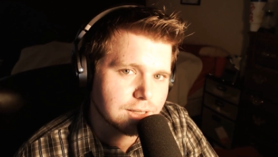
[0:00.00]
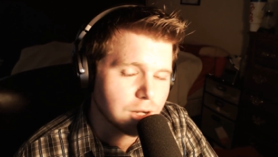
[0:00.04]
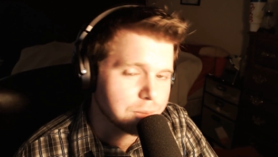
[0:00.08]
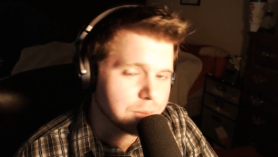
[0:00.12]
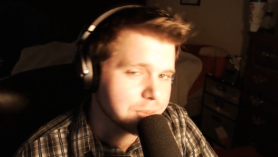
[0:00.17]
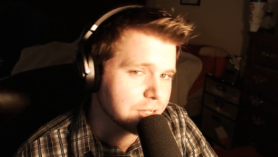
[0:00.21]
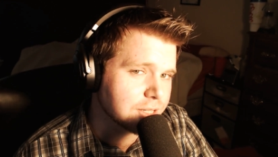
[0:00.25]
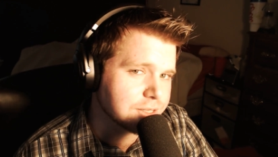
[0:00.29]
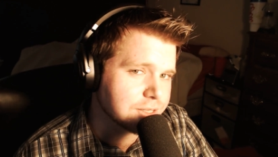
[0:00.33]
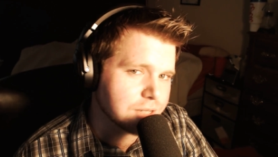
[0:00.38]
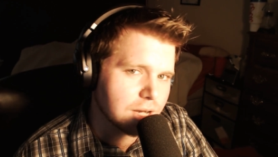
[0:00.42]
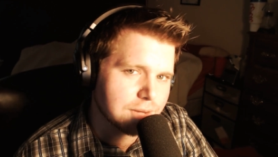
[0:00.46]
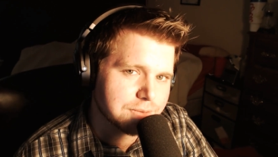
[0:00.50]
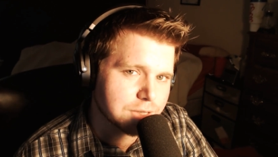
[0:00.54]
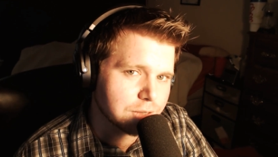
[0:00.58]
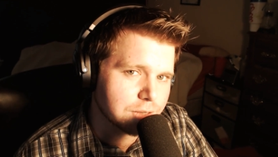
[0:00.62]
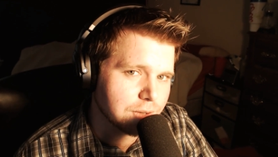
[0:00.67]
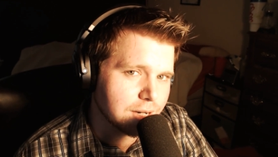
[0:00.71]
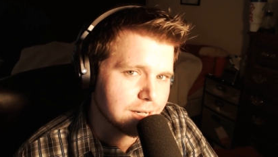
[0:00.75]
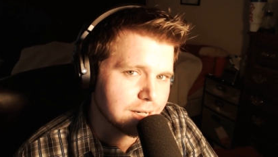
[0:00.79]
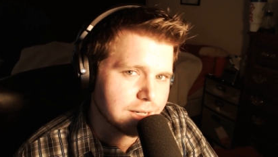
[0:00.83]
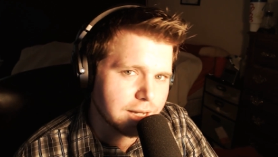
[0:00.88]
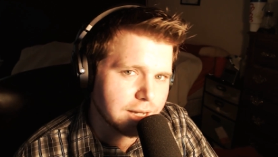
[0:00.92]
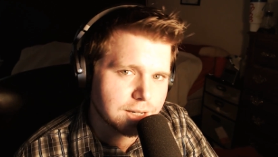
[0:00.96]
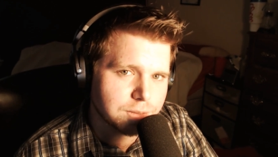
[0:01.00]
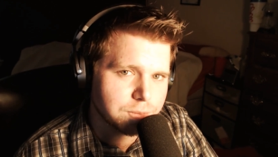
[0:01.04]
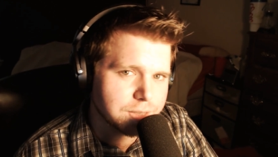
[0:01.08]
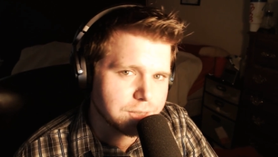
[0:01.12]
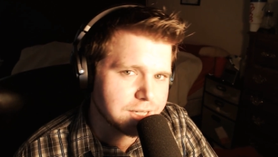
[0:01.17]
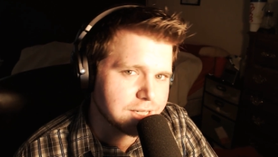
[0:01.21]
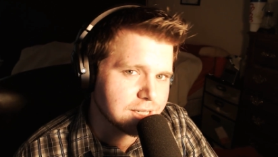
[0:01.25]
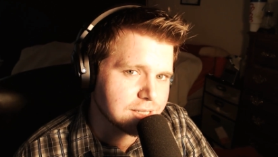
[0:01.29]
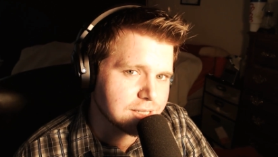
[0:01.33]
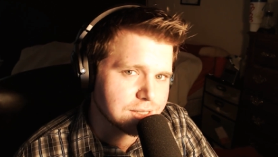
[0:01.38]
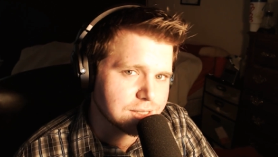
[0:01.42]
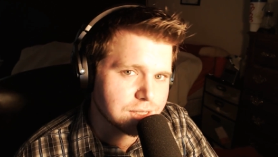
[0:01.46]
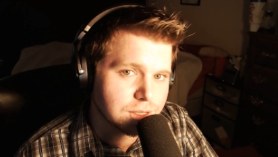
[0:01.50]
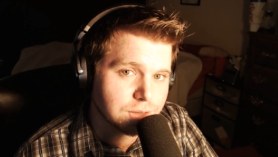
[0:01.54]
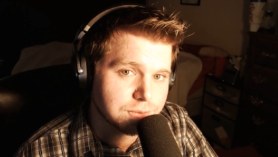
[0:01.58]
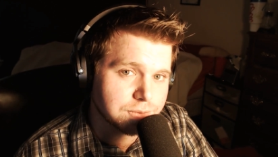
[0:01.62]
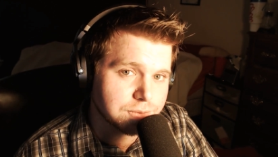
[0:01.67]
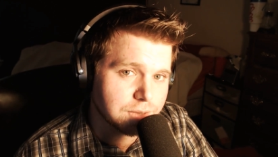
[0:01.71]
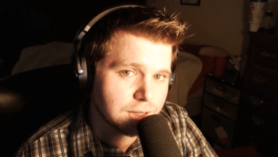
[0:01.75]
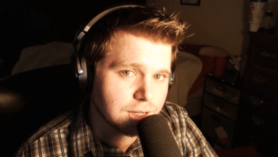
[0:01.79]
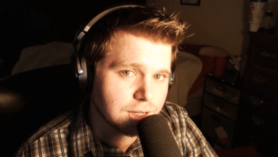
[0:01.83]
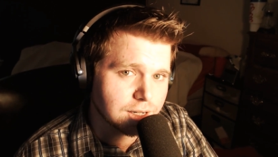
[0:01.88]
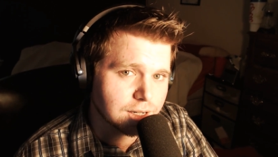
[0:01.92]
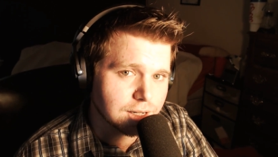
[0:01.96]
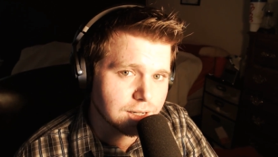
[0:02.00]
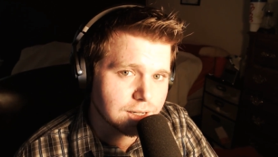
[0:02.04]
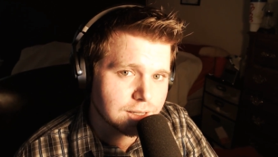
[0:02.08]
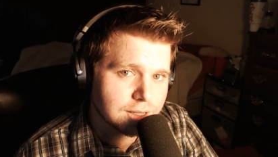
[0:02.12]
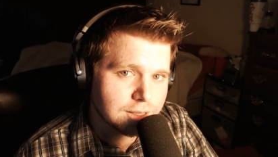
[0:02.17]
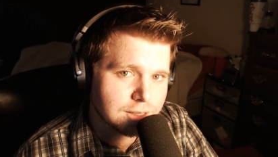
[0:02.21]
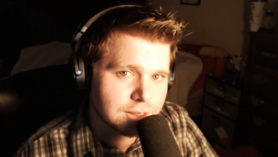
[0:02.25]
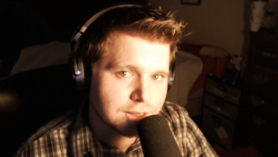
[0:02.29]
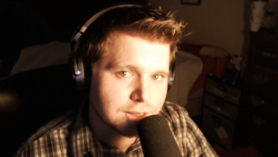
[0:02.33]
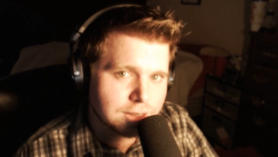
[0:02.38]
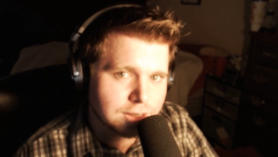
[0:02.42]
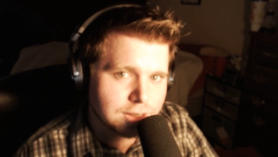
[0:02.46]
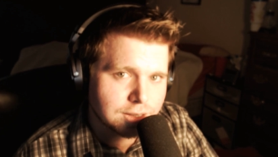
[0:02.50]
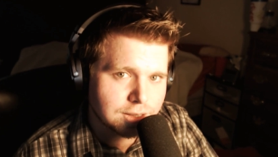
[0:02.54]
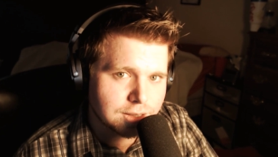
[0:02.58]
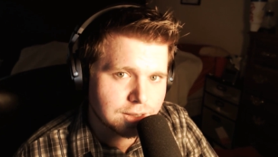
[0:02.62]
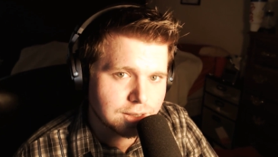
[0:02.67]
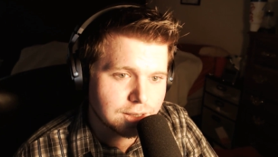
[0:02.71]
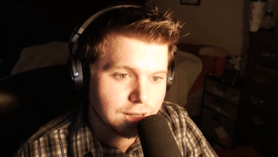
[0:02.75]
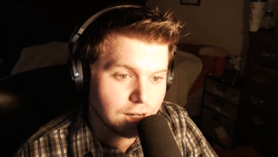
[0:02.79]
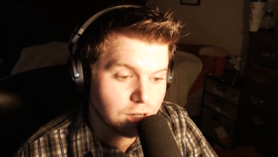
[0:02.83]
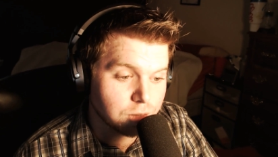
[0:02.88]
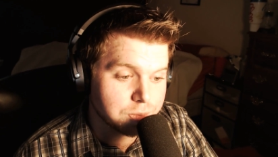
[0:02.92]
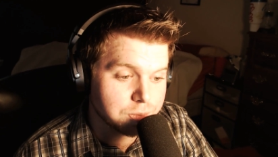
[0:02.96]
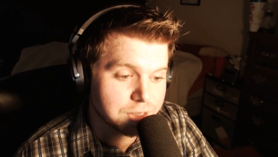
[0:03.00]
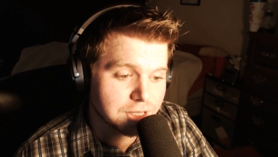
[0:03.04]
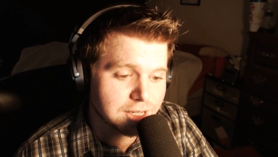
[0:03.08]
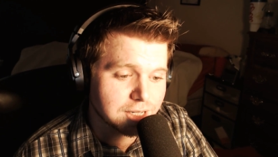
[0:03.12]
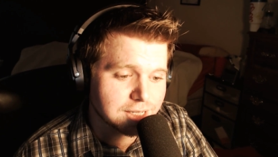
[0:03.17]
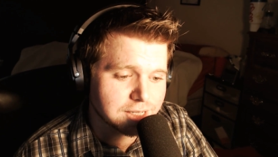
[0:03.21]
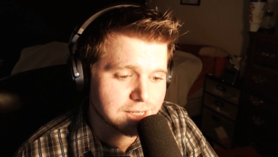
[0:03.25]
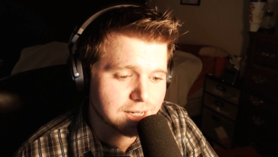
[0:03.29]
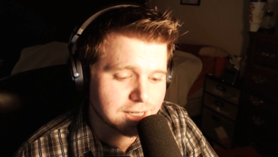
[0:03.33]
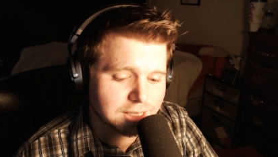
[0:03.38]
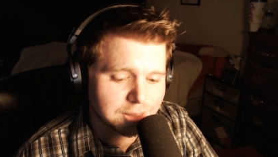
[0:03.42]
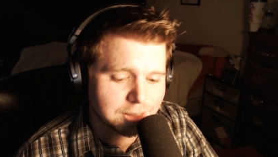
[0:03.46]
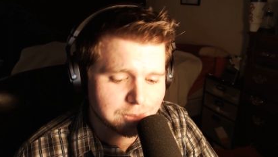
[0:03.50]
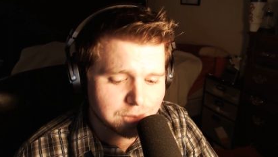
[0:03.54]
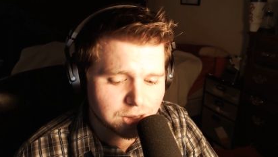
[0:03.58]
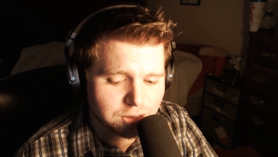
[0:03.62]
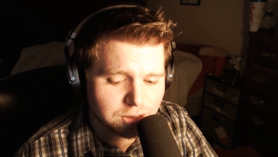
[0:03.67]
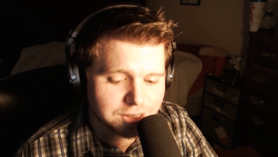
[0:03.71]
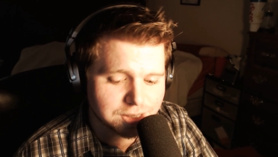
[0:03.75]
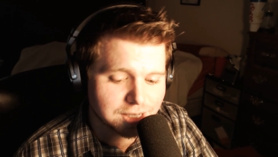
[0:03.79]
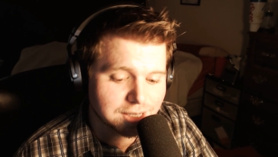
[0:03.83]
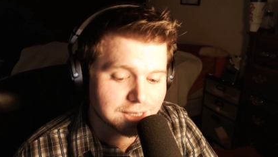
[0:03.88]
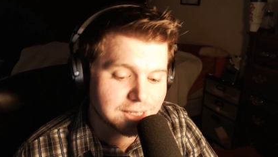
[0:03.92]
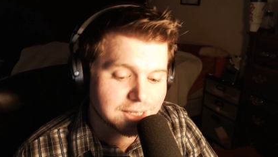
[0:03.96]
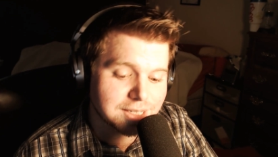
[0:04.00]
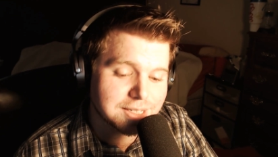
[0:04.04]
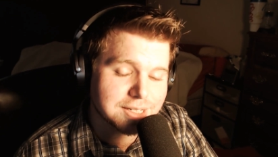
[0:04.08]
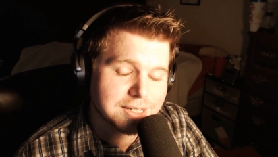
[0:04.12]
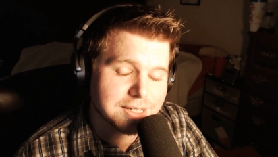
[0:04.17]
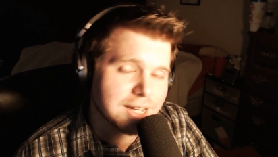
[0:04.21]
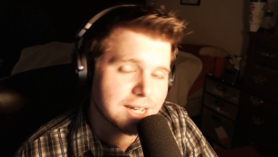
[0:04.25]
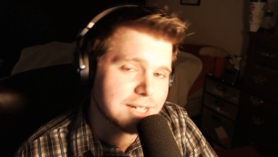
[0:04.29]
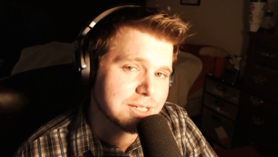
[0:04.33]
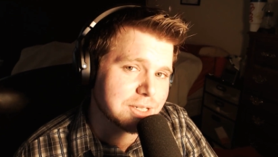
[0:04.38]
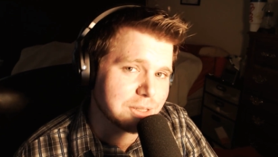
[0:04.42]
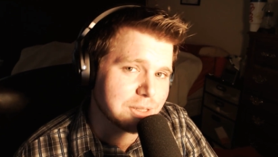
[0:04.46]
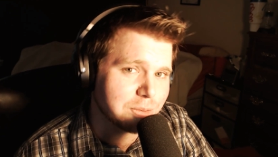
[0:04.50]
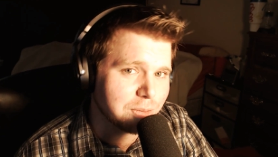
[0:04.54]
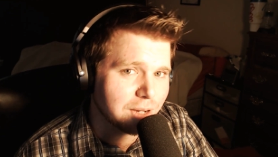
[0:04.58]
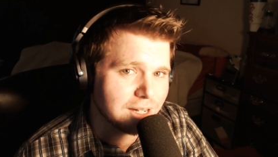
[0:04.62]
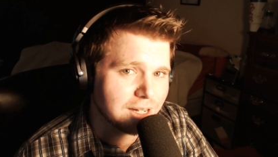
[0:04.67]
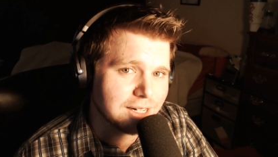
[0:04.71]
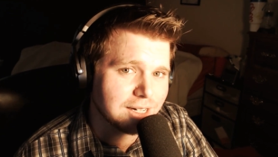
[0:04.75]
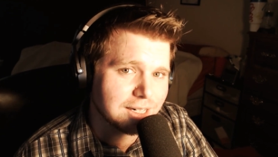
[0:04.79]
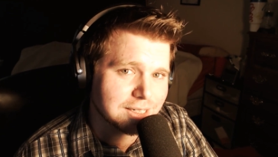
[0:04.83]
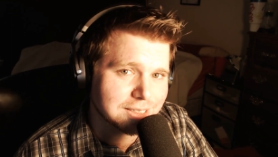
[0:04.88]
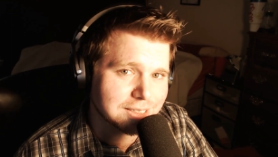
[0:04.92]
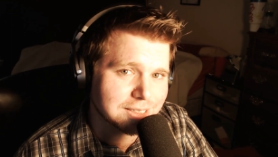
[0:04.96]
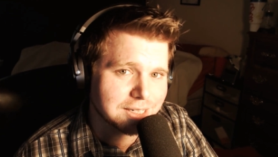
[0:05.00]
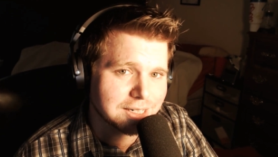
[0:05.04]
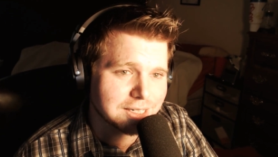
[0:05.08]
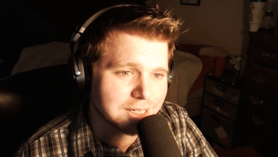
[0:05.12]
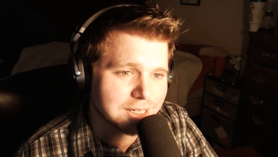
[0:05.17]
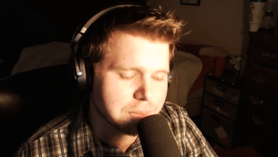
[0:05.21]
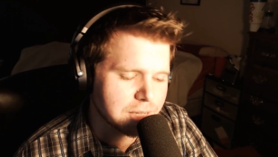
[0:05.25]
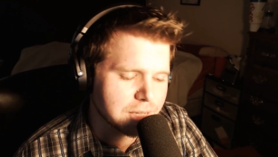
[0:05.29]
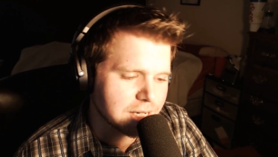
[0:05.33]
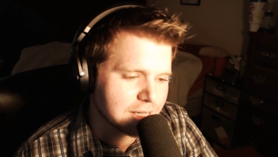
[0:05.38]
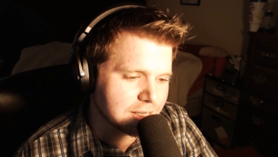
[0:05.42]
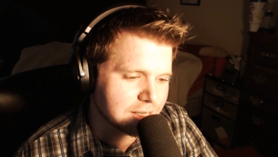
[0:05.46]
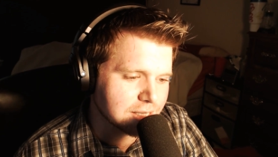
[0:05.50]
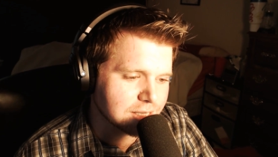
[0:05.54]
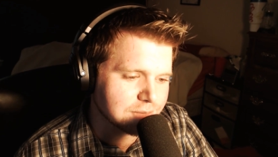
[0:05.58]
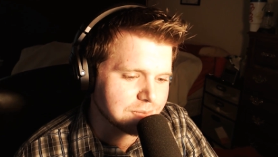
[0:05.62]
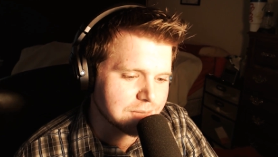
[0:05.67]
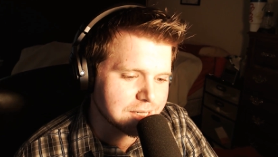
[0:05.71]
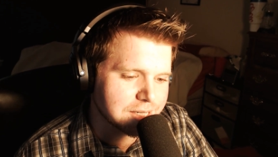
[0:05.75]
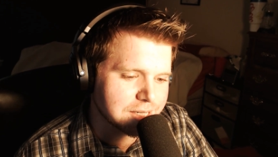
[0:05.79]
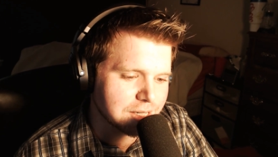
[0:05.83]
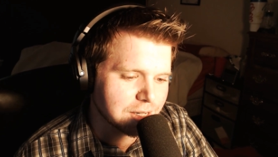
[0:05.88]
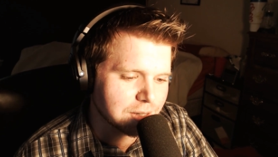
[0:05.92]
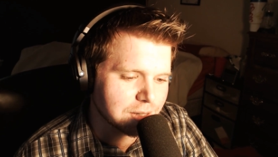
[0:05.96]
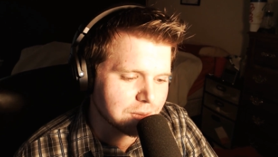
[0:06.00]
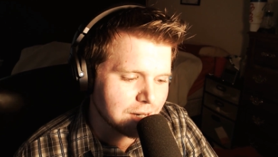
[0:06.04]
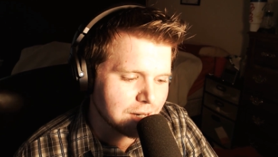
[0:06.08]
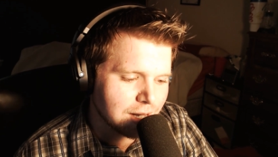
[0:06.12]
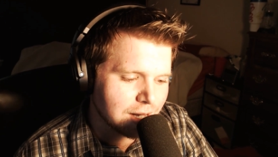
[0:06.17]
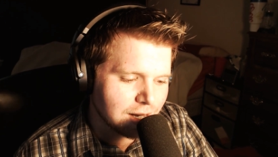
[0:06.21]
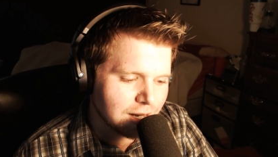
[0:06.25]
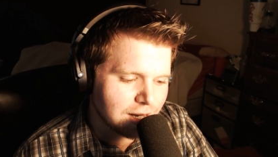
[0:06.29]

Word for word: I hope you guys are having a great night and weekend so far. I hope you guys like the music. This is actually why I decided to make this video.